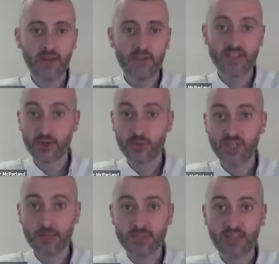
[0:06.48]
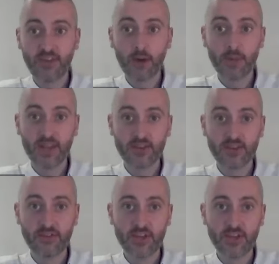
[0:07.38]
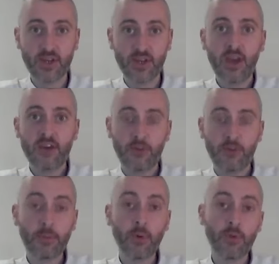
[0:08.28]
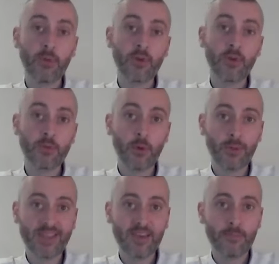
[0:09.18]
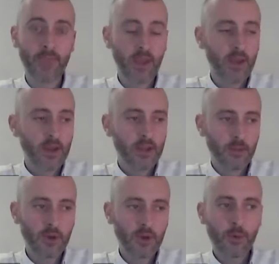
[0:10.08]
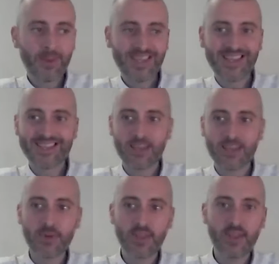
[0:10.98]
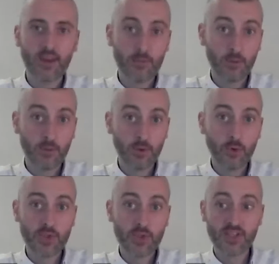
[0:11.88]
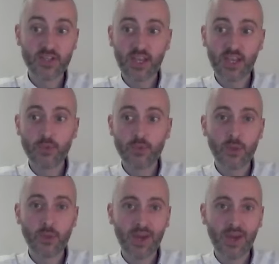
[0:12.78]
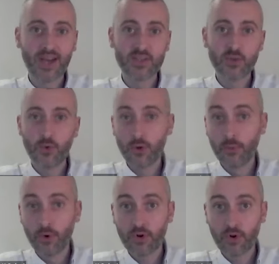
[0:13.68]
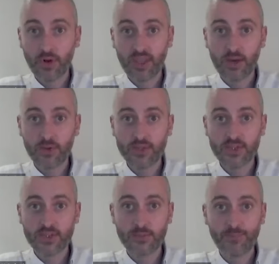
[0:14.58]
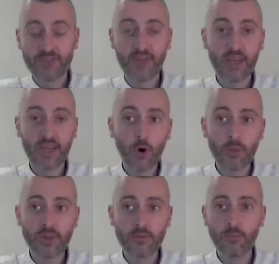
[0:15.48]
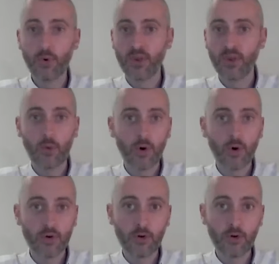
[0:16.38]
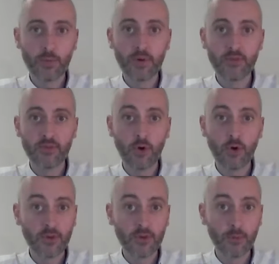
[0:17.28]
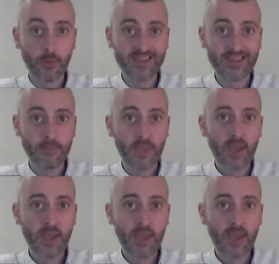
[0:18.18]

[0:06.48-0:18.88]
research, which aims to develop an intervention for people with multimorbidity. The multimorbidity is simply the term that we use to describe when someone has 2 or more chronic illnesses. It's very common. More than a quarter of all people have got multimorbidity.